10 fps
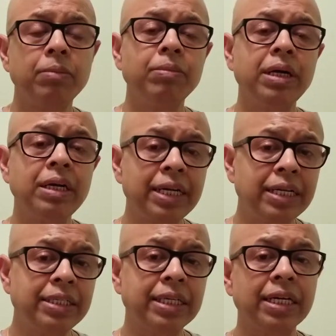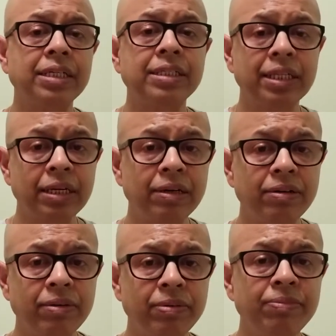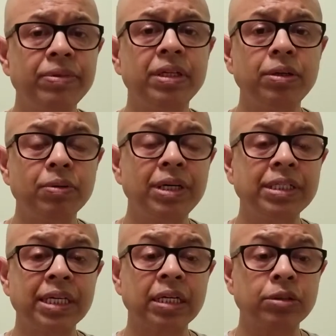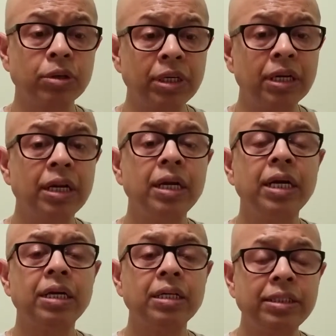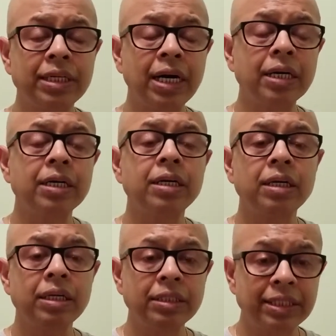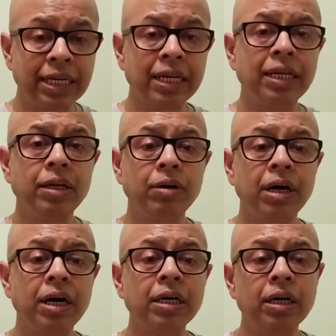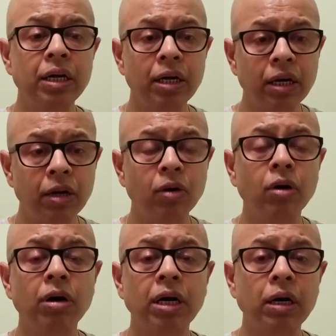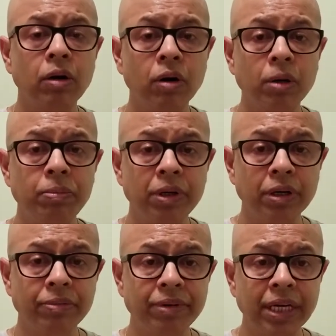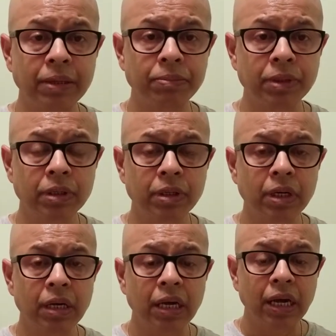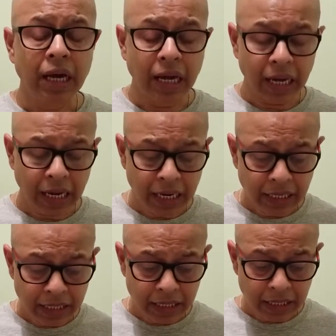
then 10 seconds, then 15, 20 seconds. So it'll start settling in your heart longer and longer period of time. And